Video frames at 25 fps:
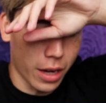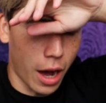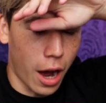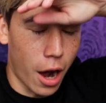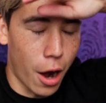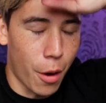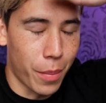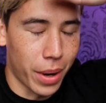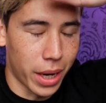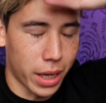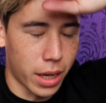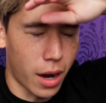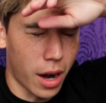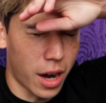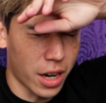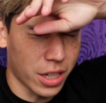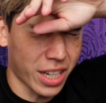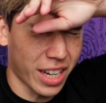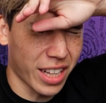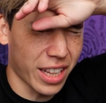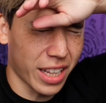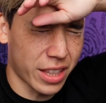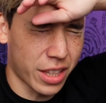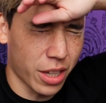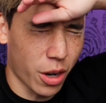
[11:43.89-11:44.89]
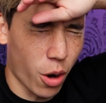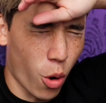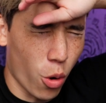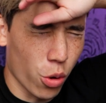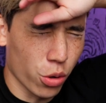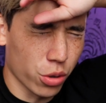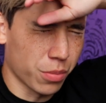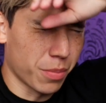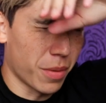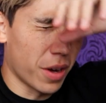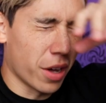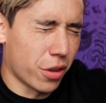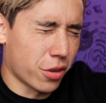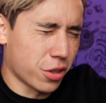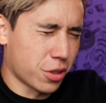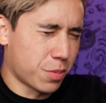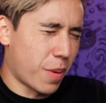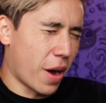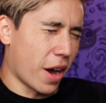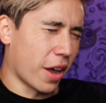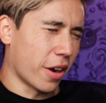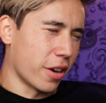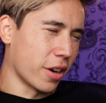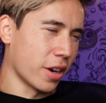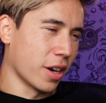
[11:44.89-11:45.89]
Oh my gosh, I like the old mothers
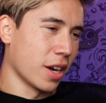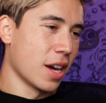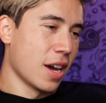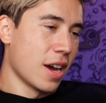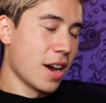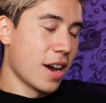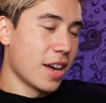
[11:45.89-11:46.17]
better.